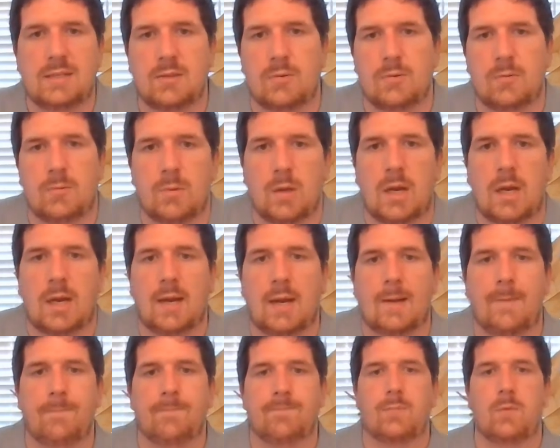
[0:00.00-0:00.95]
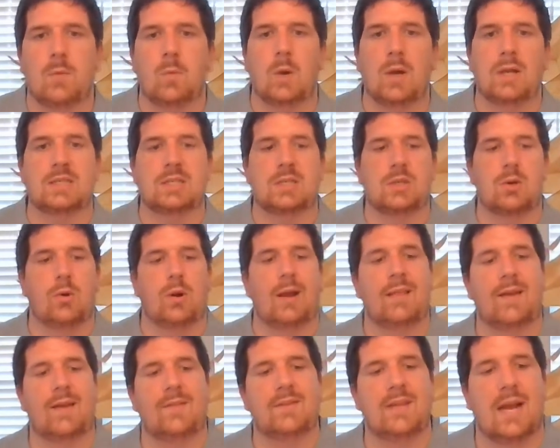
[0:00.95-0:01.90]
to one story I
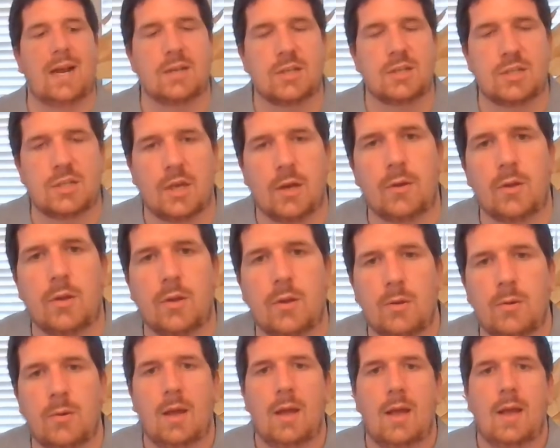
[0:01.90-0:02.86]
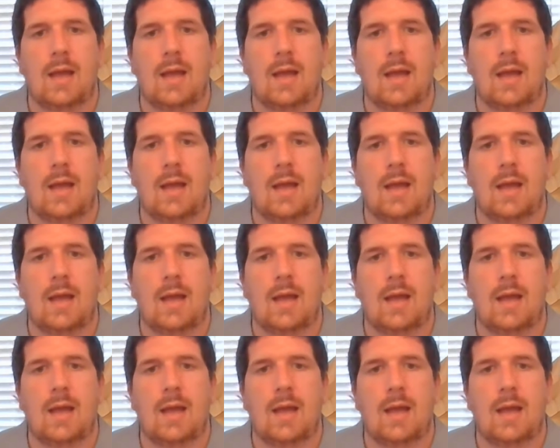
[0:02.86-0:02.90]
left out to show you